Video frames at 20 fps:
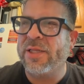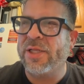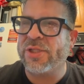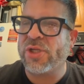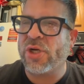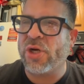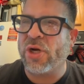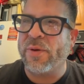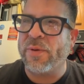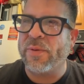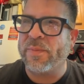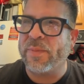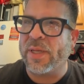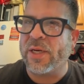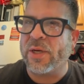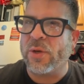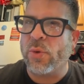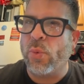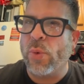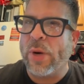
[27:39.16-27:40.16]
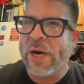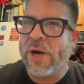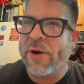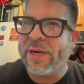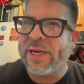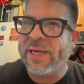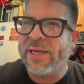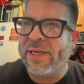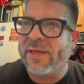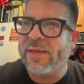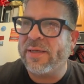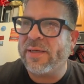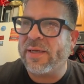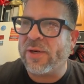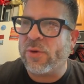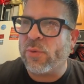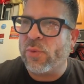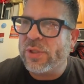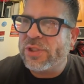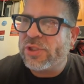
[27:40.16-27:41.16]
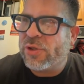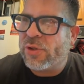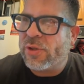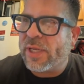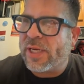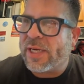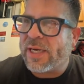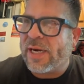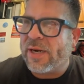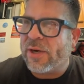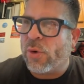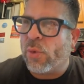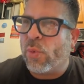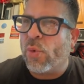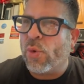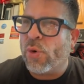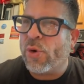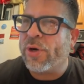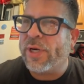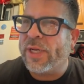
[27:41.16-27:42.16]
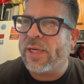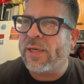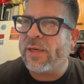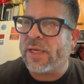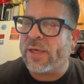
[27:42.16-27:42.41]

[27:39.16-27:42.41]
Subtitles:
the term like wearing in, like once you're like kind of worn in,